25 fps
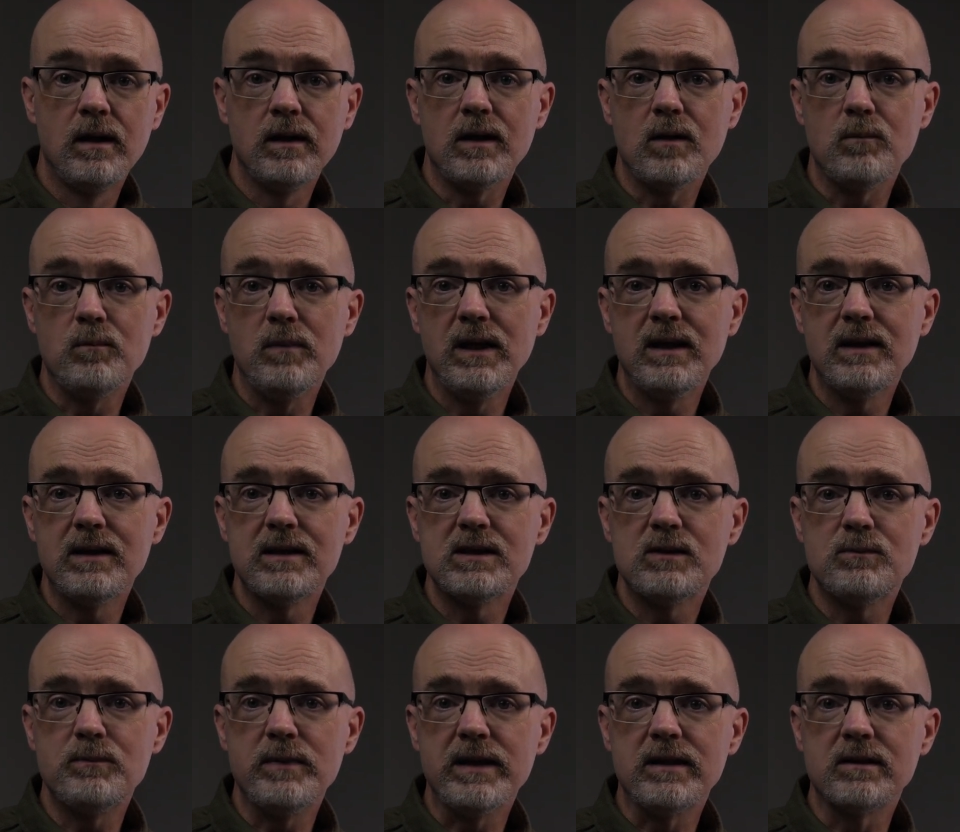The built-in
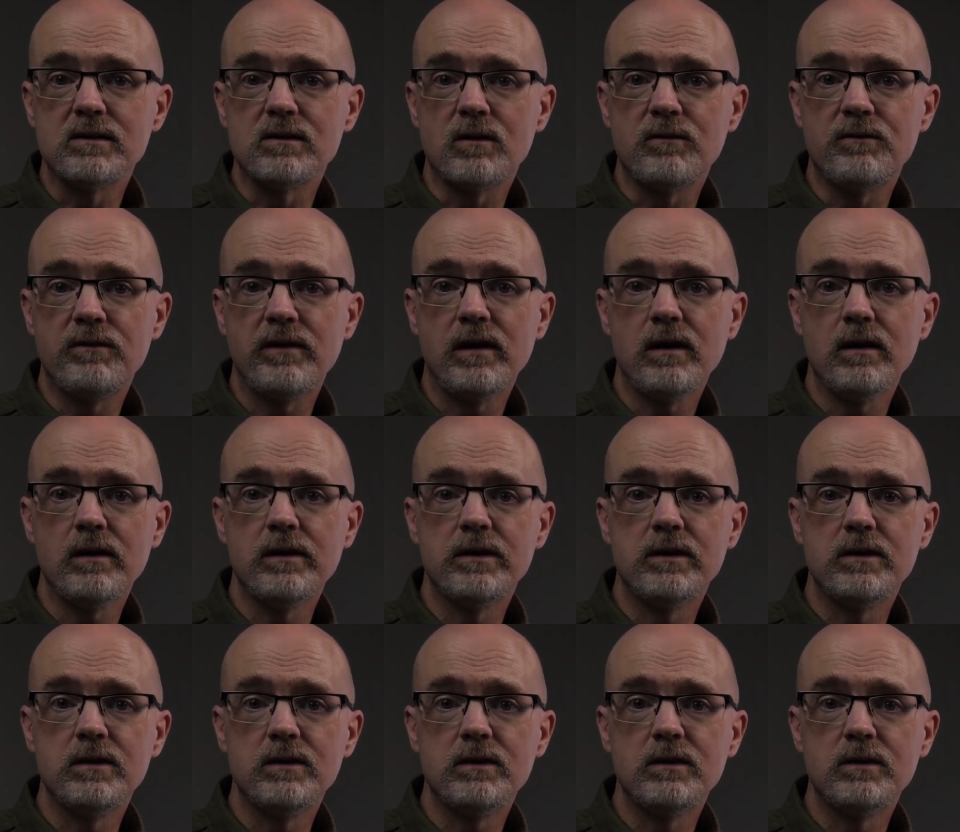speakers are fairly
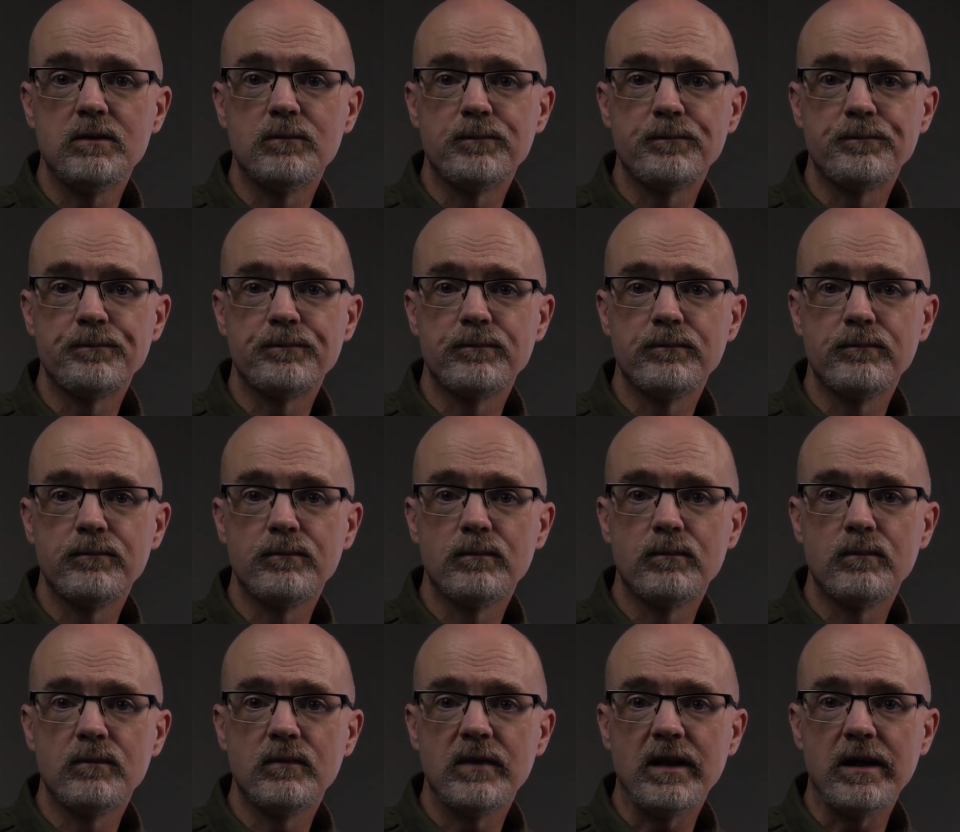good.
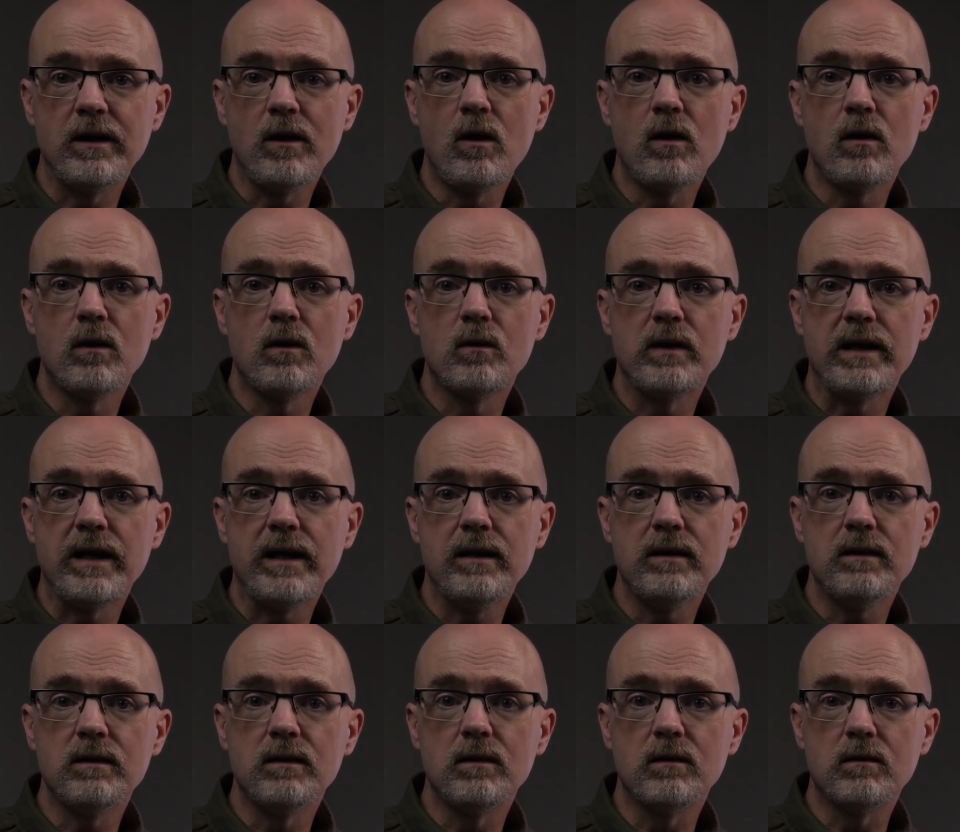They are
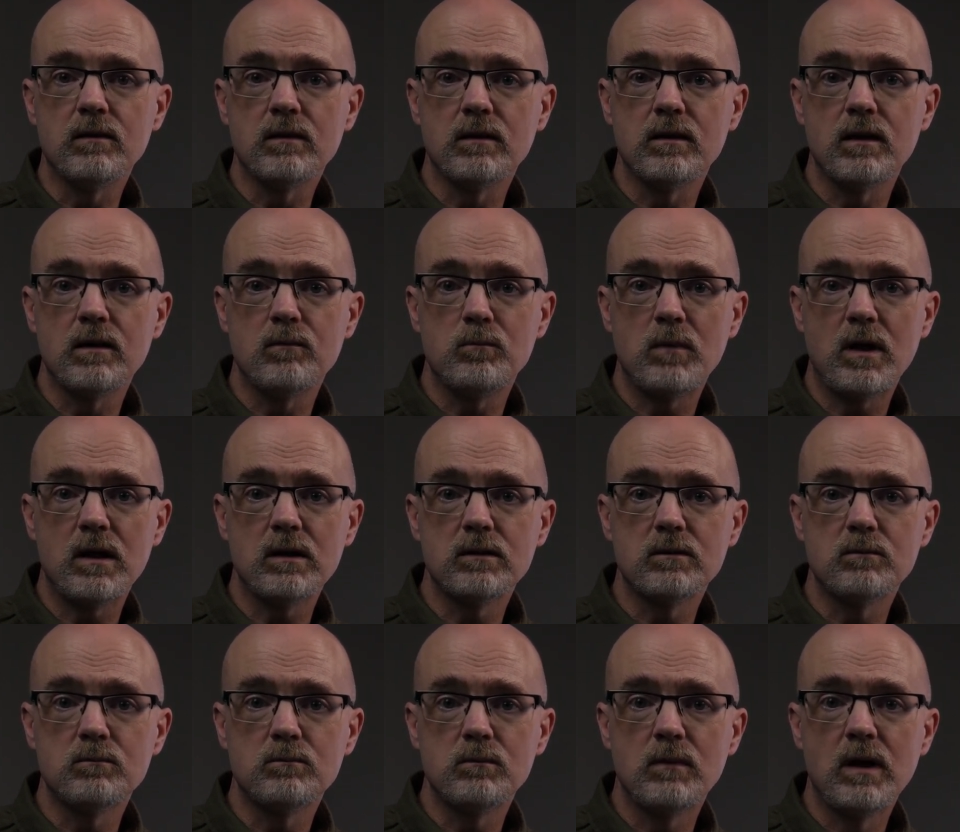located on the
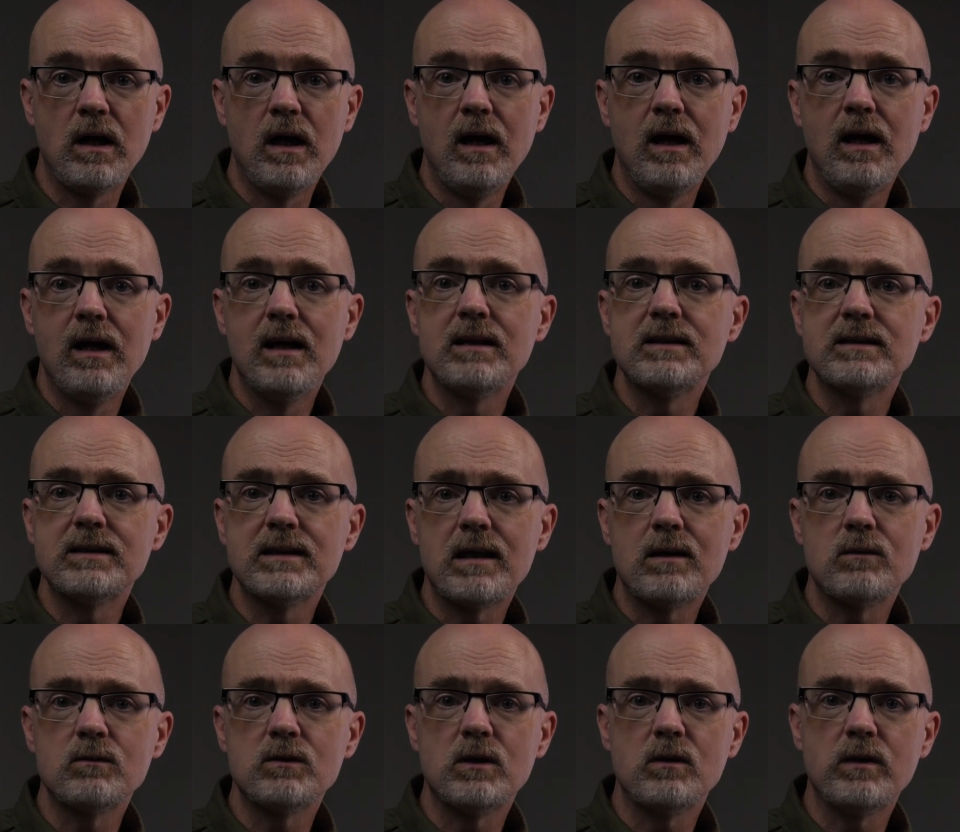bottom and
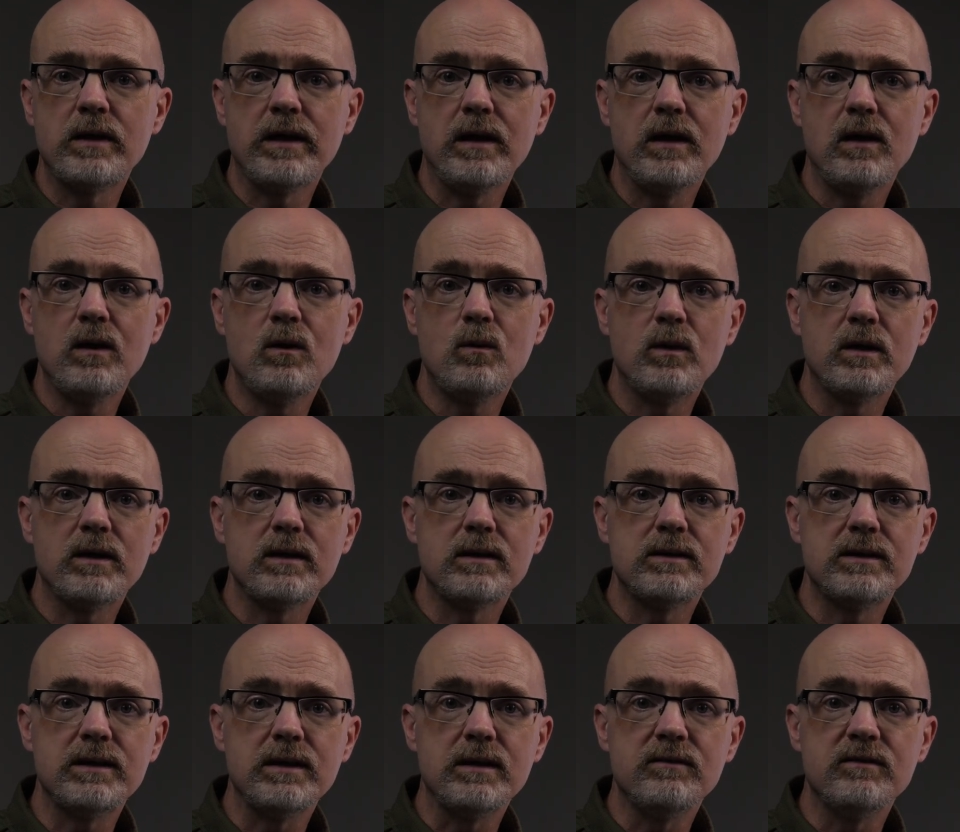sounds okay when
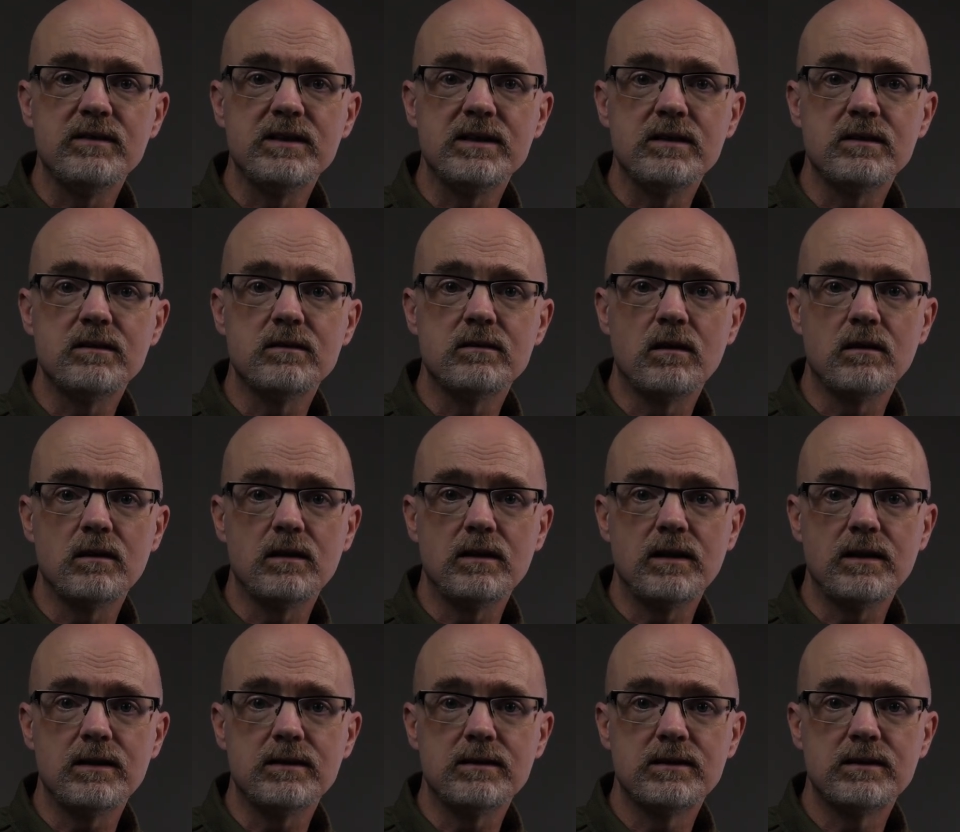the TV sits on a
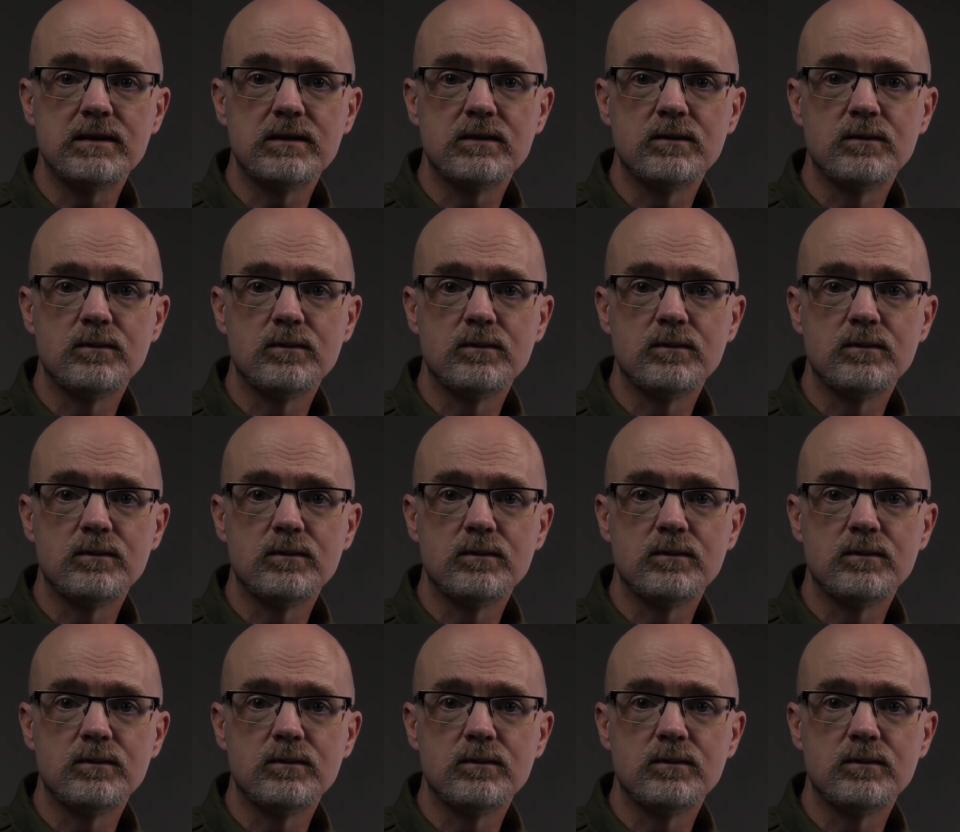desk.